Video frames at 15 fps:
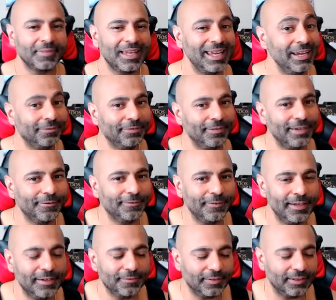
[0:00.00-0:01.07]
if if
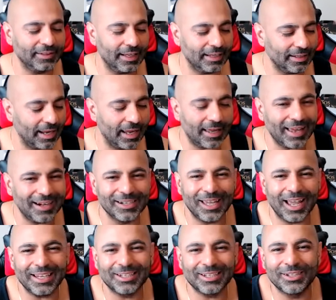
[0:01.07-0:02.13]
if and, and I, I don't
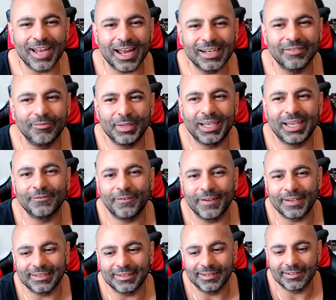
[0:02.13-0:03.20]
i should not even be
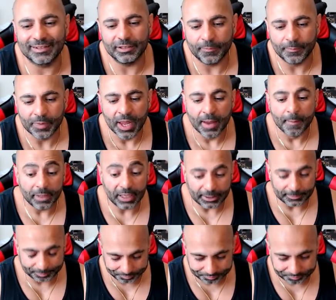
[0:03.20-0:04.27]
confessing this to you
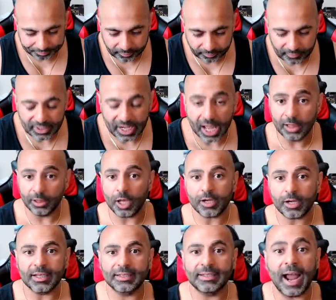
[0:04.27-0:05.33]
but a lot
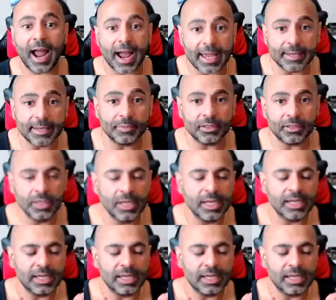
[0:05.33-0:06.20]
of the times,